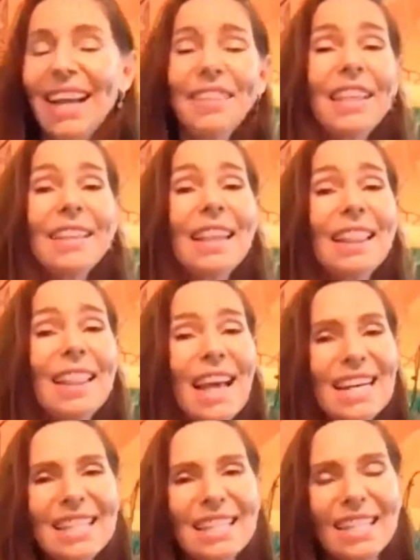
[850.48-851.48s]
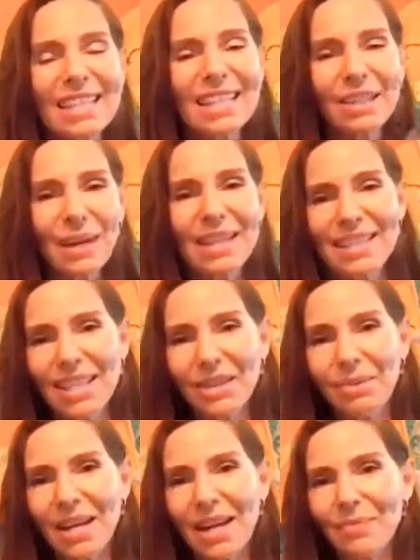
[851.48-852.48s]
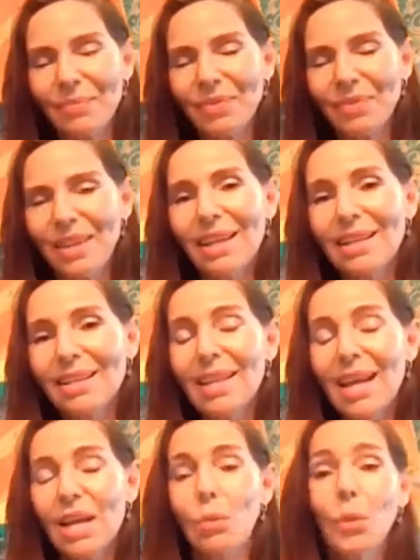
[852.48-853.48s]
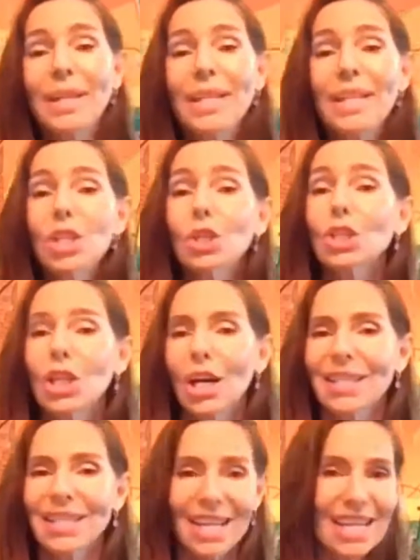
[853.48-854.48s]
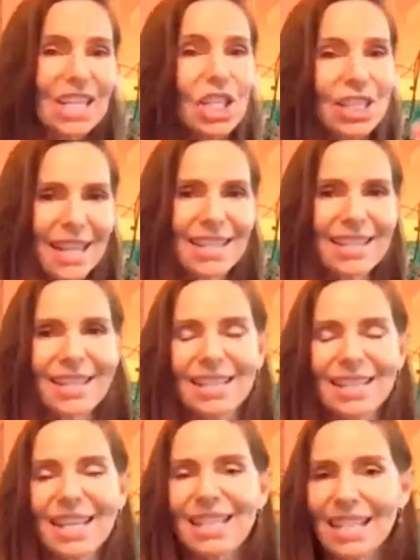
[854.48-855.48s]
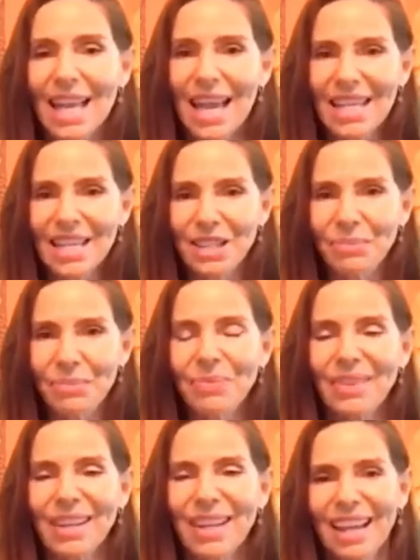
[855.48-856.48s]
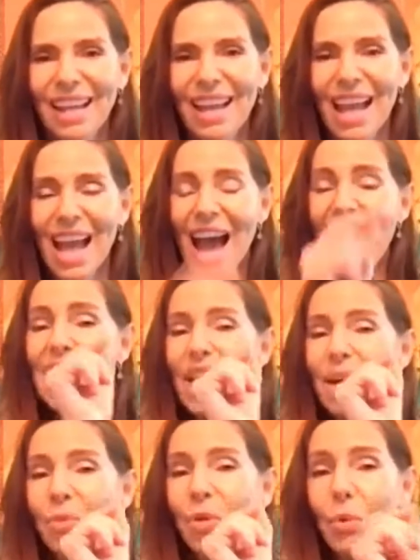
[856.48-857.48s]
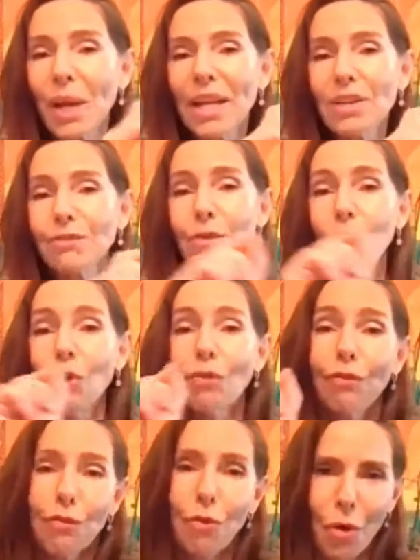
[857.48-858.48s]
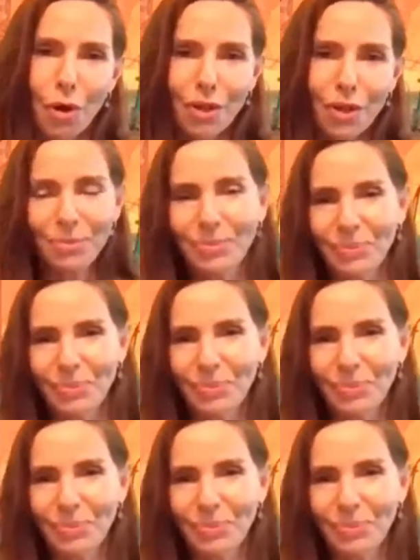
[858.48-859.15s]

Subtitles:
And then the last criteria is that we need to start each sentence saying, I am grateful for.